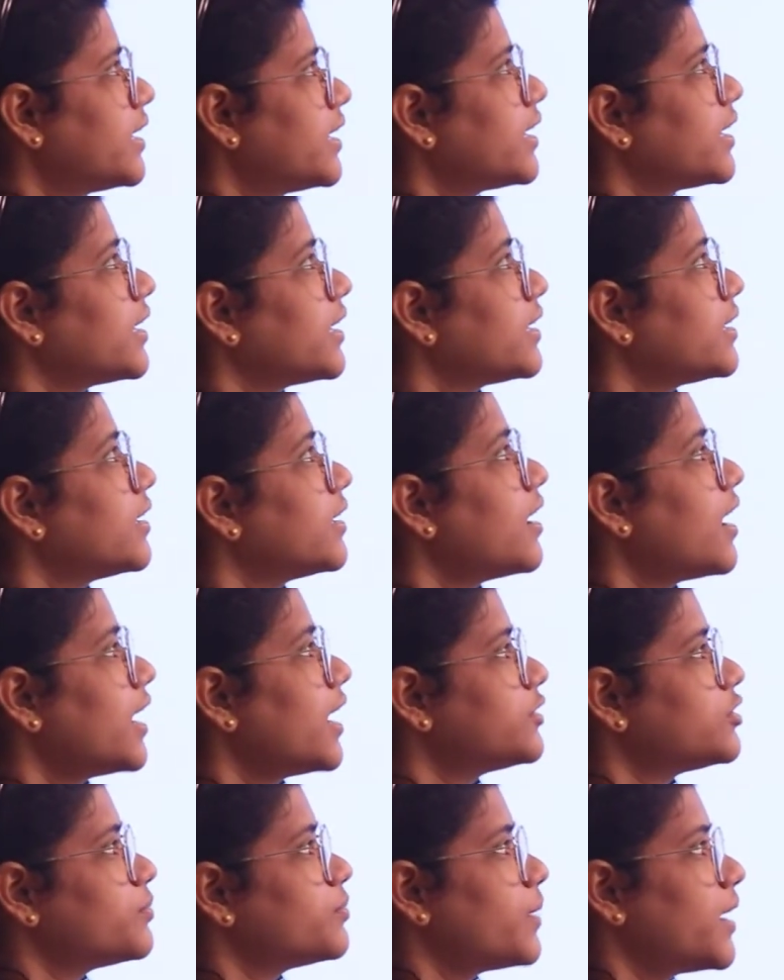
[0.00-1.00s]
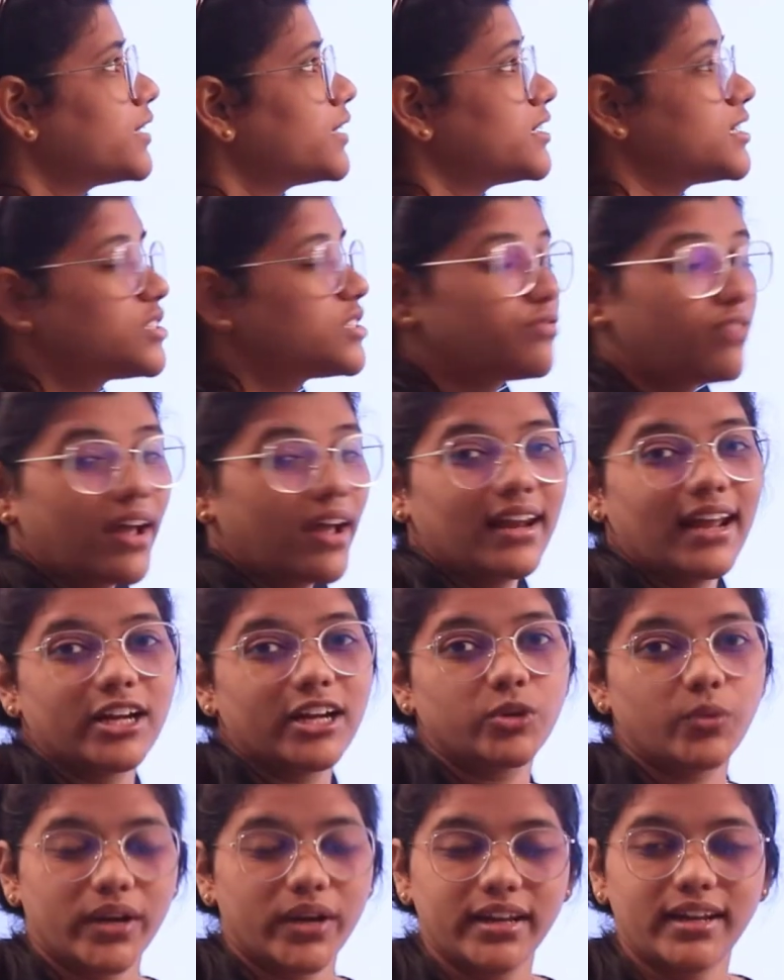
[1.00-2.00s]
in Hyderabad, it's
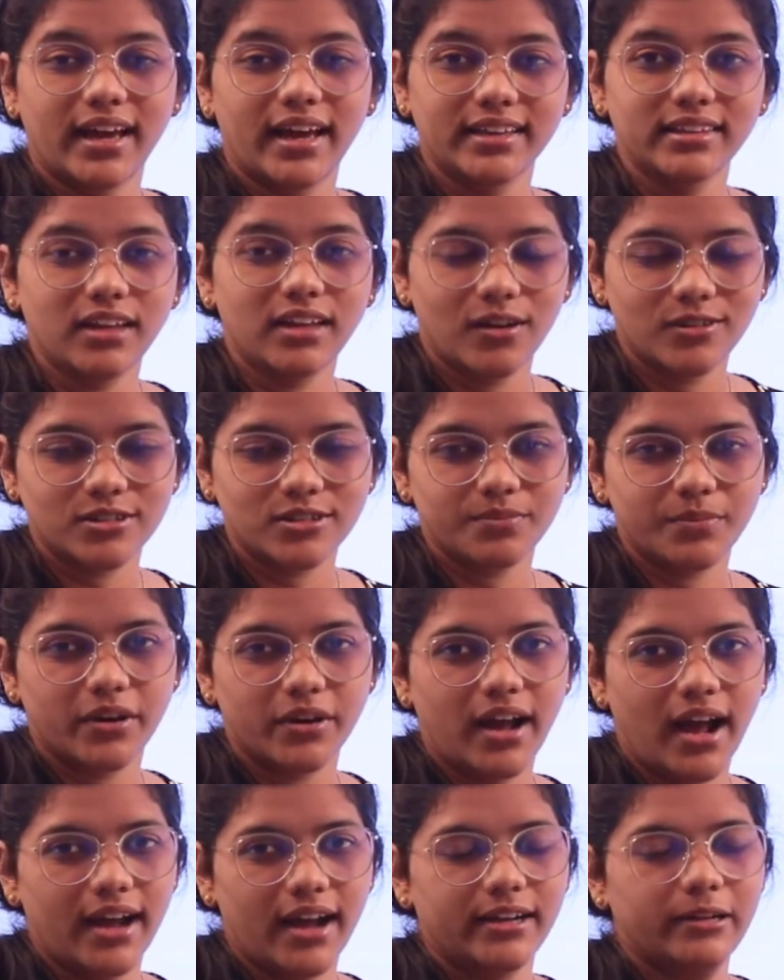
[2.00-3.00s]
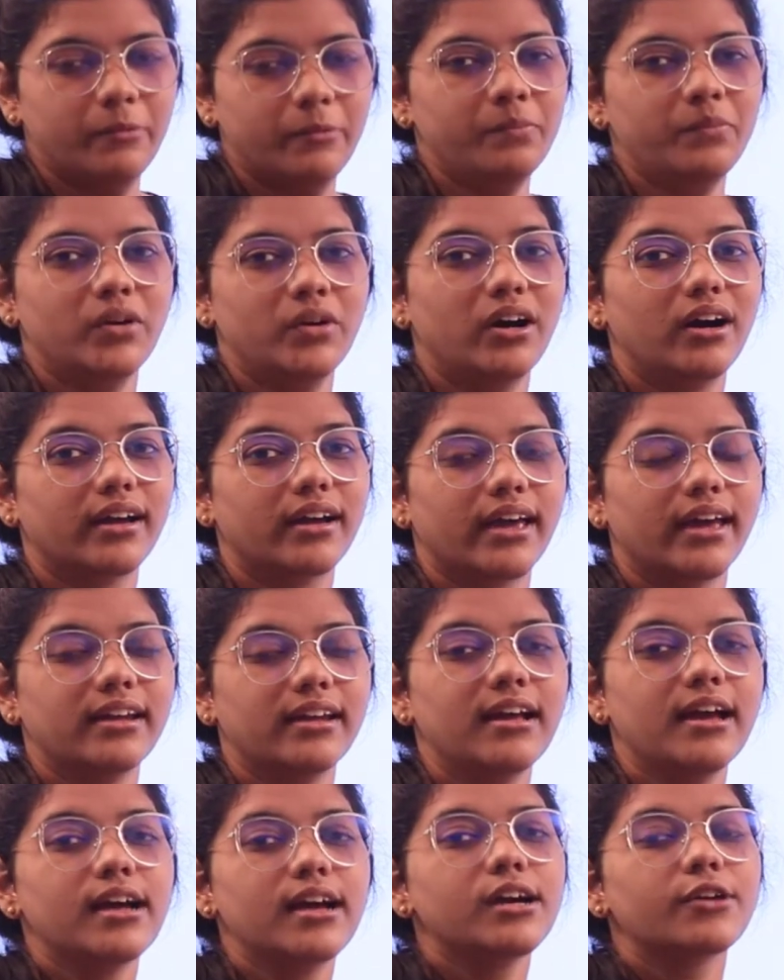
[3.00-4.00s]
5,29,000 per annum.
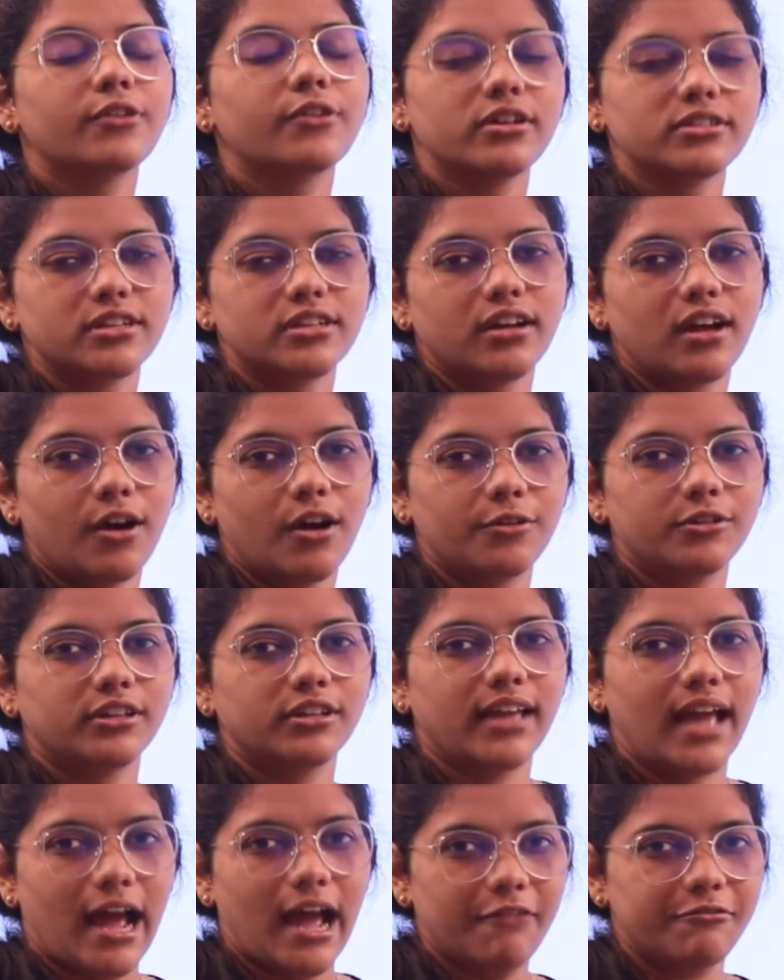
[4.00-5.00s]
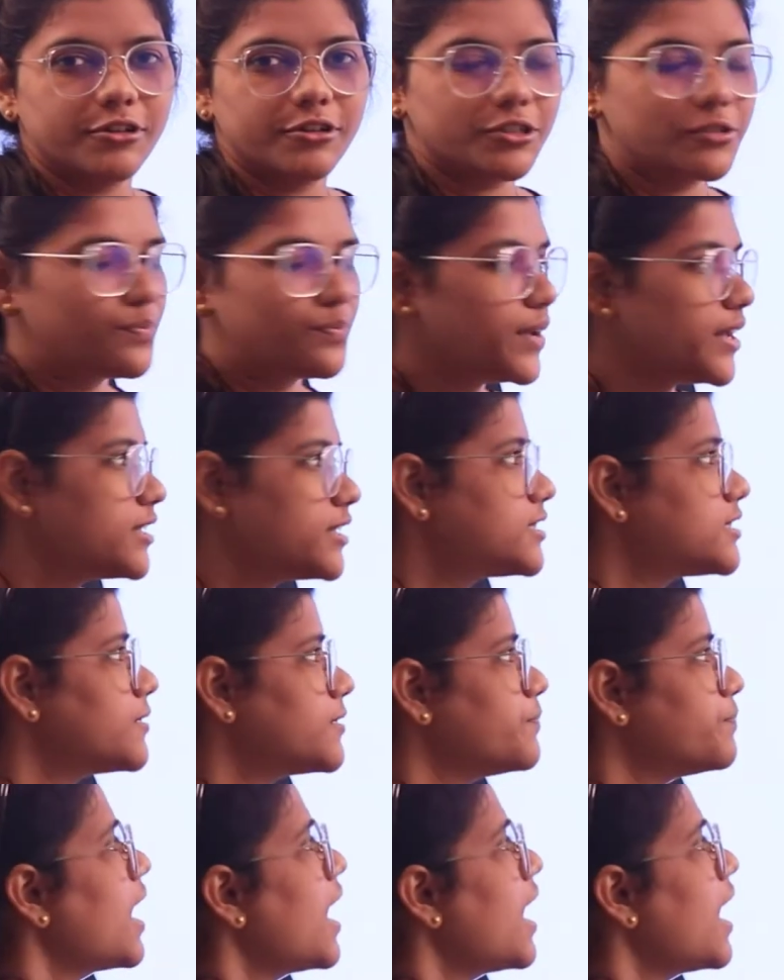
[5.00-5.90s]
Again, crossing out the average pace.